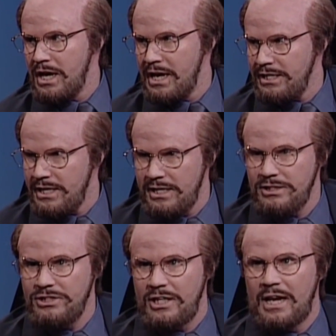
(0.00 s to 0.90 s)
It
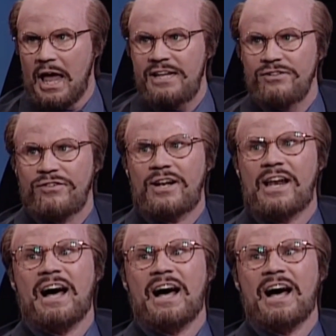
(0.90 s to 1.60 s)
is delightful.